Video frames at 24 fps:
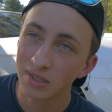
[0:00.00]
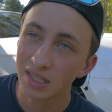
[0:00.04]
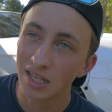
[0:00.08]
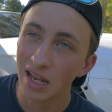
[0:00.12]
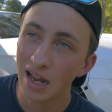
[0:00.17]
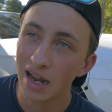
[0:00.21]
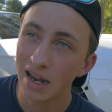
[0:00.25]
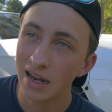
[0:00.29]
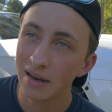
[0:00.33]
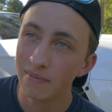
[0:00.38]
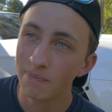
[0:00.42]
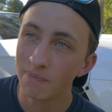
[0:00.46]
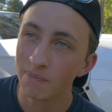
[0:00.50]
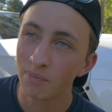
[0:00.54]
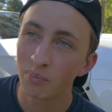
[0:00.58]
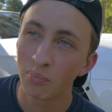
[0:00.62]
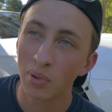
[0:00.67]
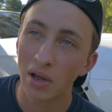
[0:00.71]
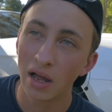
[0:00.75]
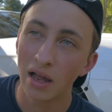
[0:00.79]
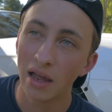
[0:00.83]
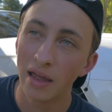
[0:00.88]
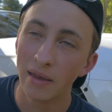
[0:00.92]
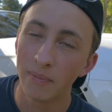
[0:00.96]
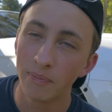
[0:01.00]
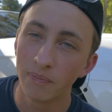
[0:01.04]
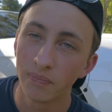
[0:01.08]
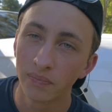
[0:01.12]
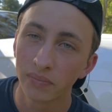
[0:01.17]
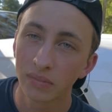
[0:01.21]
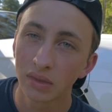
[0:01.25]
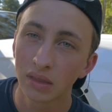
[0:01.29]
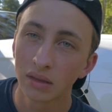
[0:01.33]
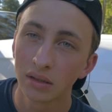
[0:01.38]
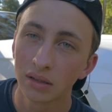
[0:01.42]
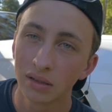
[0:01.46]
side, but
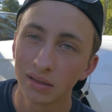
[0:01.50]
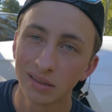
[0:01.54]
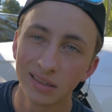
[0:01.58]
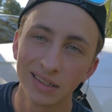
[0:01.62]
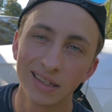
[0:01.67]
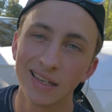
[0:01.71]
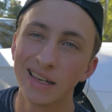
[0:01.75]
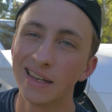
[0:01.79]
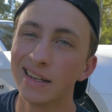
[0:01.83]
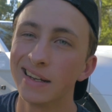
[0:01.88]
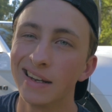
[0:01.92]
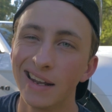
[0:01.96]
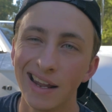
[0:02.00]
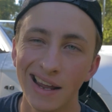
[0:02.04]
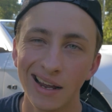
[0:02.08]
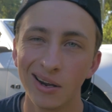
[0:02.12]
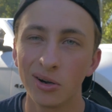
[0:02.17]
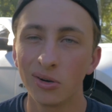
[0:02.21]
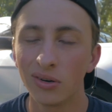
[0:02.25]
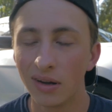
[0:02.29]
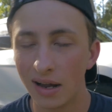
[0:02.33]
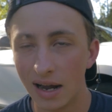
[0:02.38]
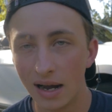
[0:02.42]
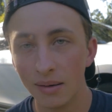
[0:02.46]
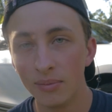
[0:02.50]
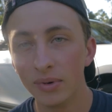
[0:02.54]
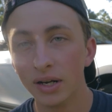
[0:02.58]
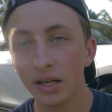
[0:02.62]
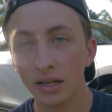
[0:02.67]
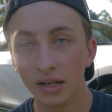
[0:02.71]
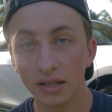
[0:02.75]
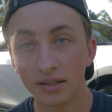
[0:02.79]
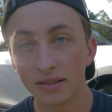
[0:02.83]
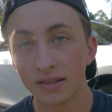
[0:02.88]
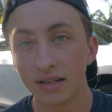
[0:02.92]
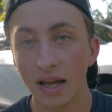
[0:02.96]
you know, I
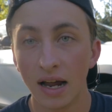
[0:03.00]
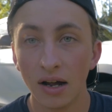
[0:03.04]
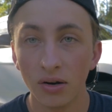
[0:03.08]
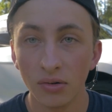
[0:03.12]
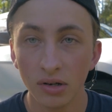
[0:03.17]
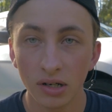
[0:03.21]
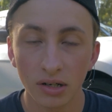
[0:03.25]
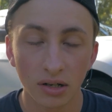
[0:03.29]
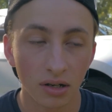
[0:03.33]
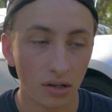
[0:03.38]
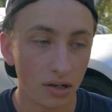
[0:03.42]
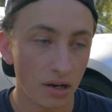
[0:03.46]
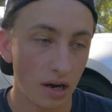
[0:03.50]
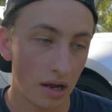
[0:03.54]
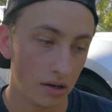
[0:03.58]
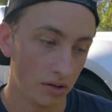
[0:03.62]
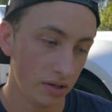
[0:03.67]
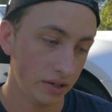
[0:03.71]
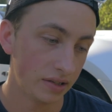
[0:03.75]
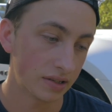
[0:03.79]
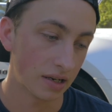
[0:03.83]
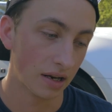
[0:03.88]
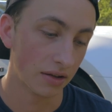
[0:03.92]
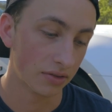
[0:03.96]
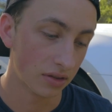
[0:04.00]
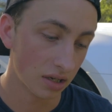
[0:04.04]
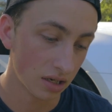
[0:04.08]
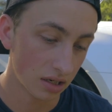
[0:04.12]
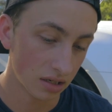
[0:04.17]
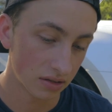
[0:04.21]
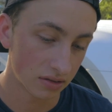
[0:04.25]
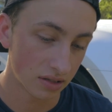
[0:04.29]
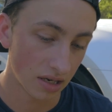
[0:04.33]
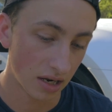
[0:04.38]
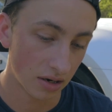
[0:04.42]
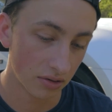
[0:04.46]
mean, it sounded good. At least I think
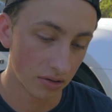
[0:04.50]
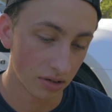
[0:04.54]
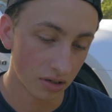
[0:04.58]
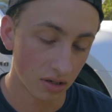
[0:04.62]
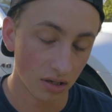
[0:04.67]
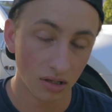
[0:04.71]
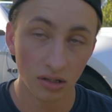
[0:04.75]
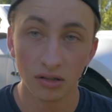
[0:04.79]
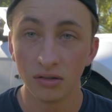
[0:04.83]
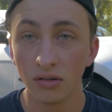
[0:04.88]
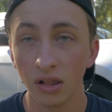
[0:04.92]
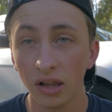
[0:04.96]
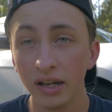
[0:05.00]
it sounded good.